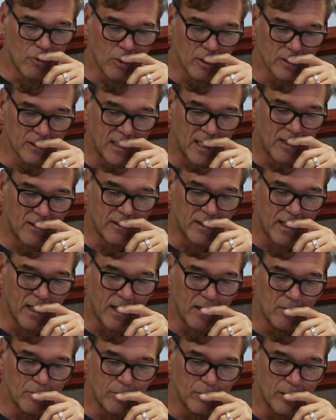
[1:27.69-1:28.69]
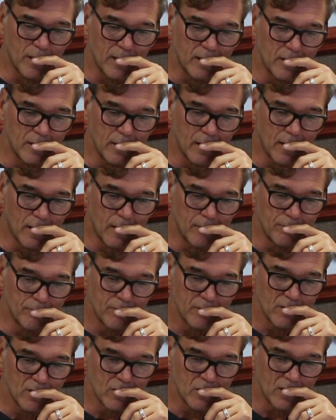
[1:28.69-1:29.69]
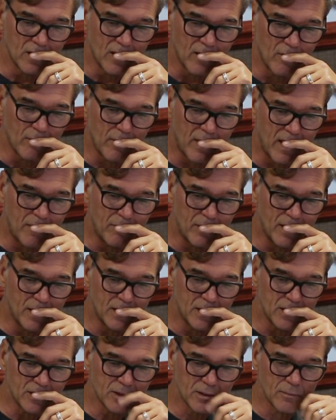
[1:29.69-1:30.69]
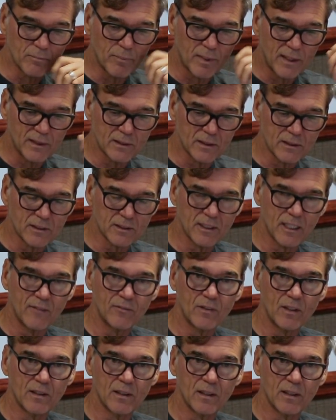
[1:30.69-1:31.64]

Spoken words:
worked out yet, but there may be just some basic safety